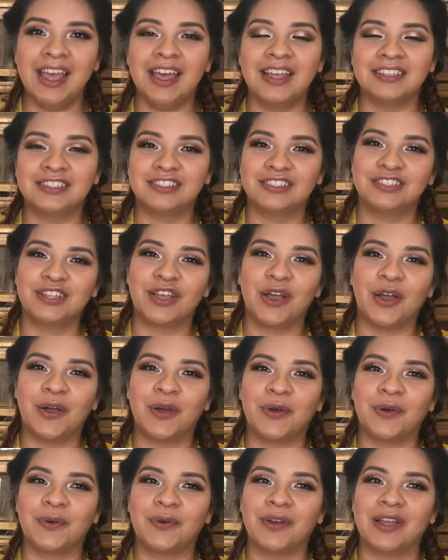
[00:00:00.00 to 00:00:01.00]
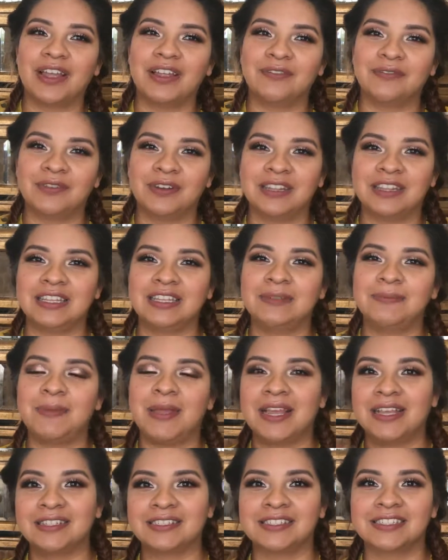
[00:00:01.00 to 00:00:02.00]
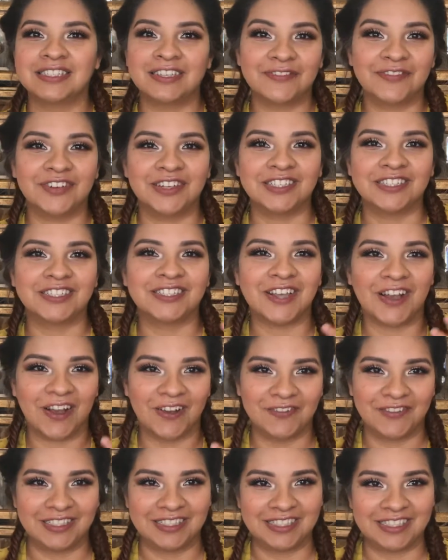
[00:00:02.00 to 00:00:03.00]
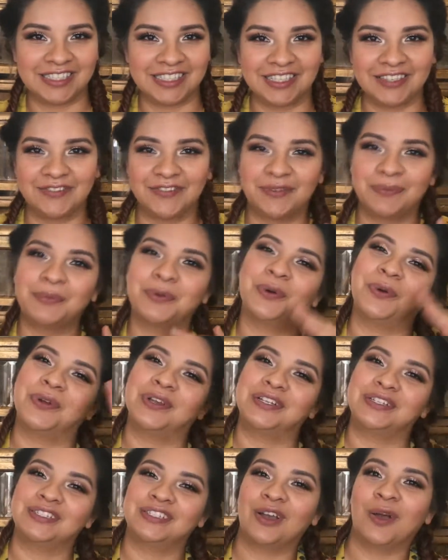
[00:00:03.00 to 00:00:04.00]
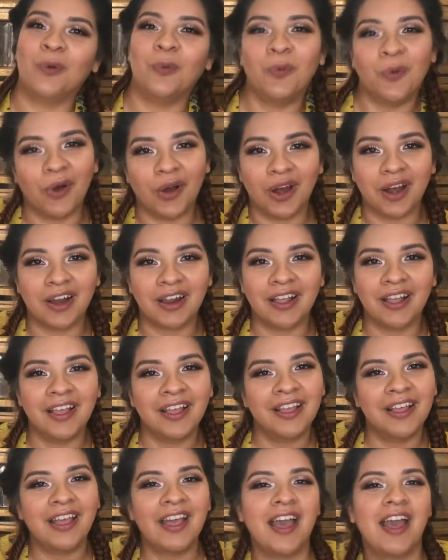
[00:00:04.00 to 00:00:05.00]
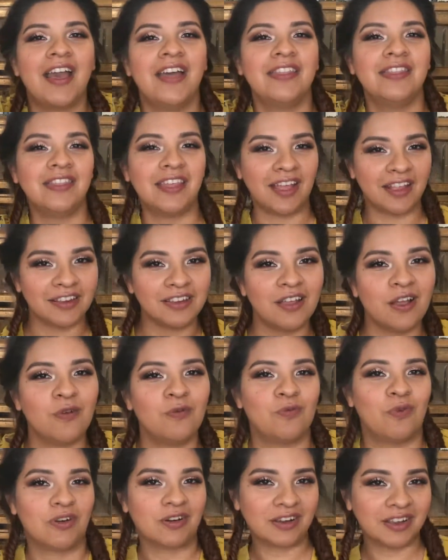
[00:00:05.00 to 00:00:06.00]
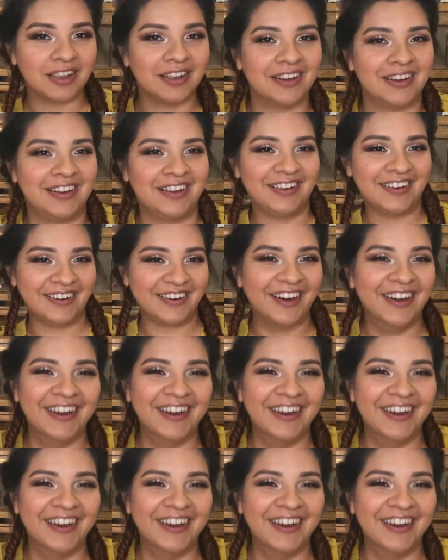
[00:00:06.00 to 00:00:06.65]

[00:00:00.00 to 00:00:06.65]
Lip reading: So it really makes a difference, obviously, from going to work and then you're working it.